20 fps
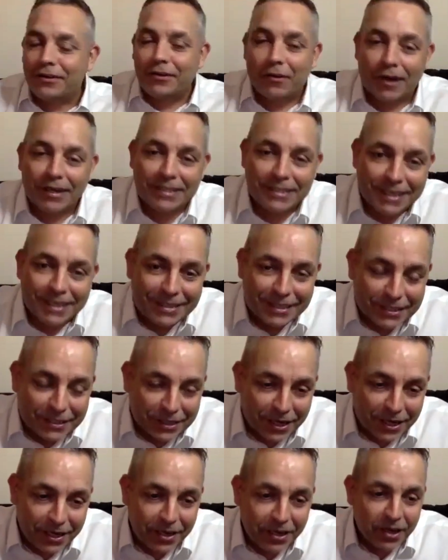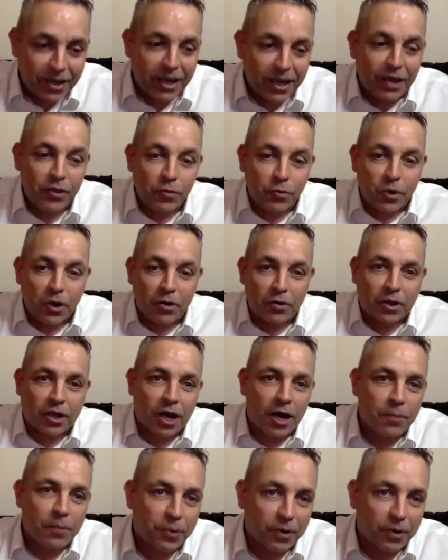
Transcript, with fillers: nice thing to say, in the yeah. World Cup.